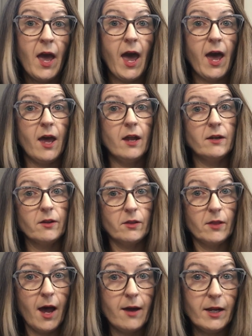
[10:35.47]
And
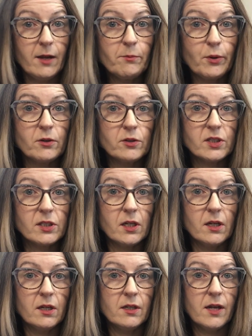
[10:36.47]
that
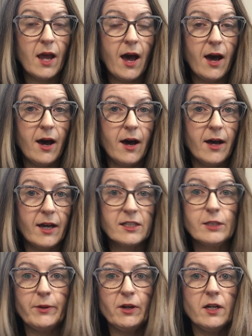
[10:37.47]
in-person
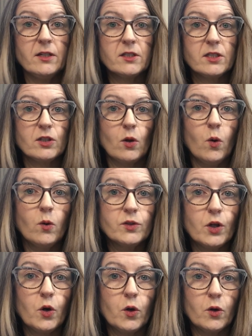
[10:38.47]
experience
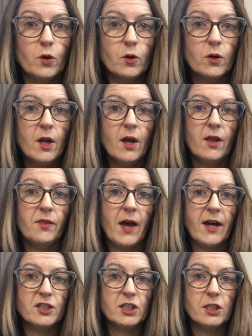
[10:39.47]
told her
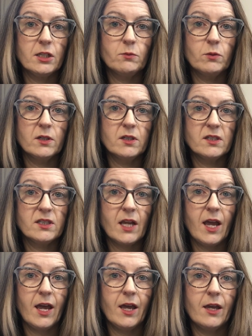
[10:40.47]
that she was
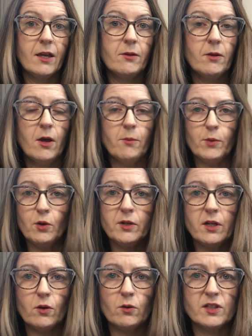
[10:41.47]
a
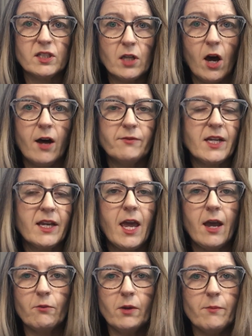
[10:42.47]
muted or soft. I
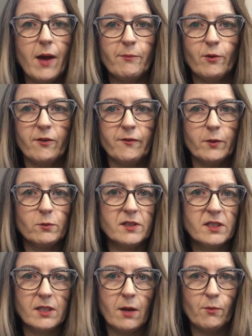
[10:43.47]
can't remember if it was
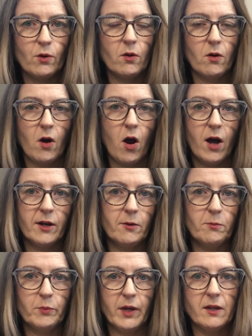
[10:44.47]
summer or
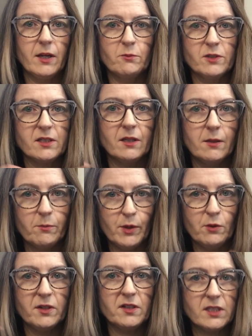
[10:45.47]
autumn, but it was in the
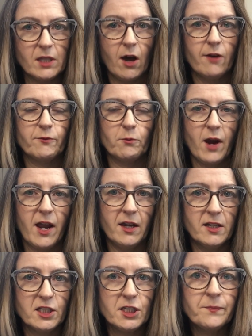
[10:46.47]
muted soft
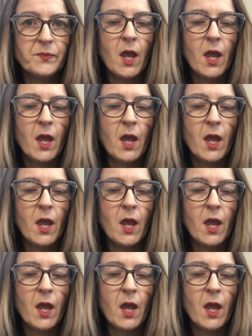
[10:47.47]
range.